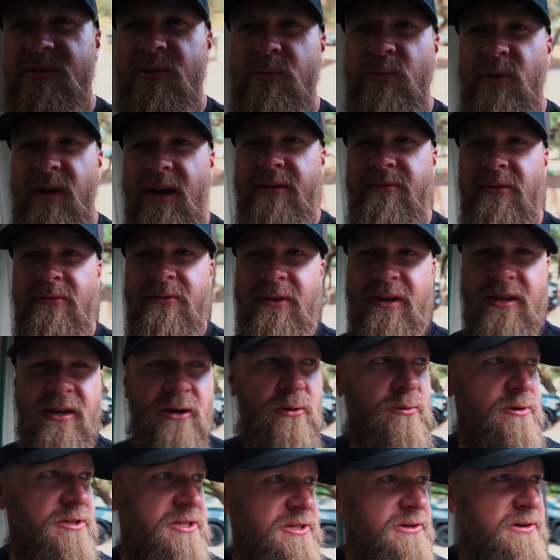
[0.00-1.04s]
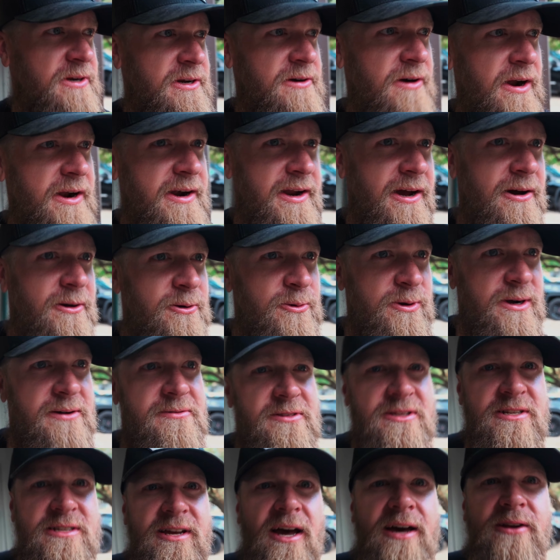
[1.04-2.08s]
to whatever video we're shooting right now. Whatever
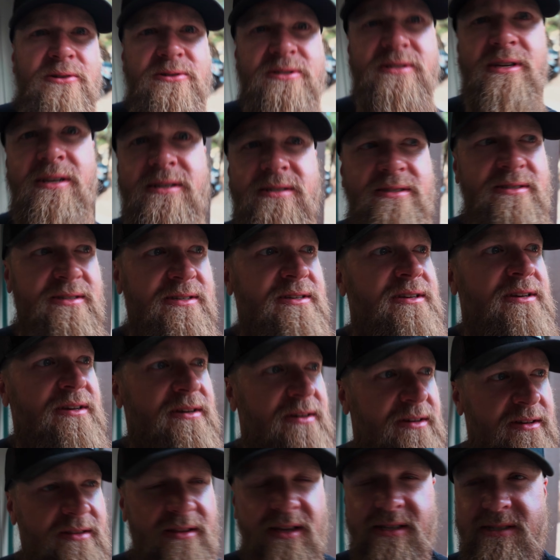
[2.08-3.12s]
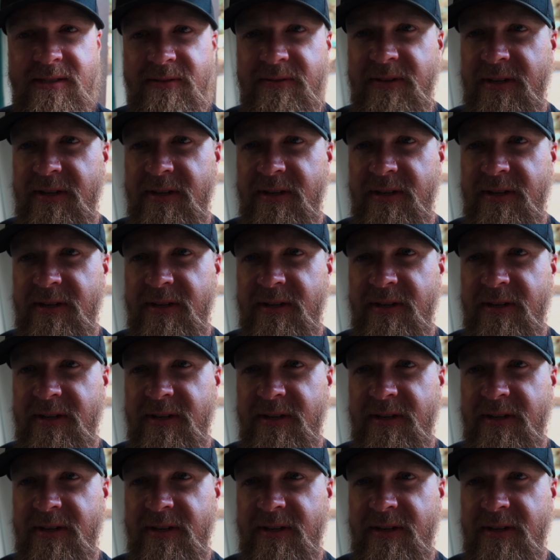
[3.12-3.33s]
the title says, that's the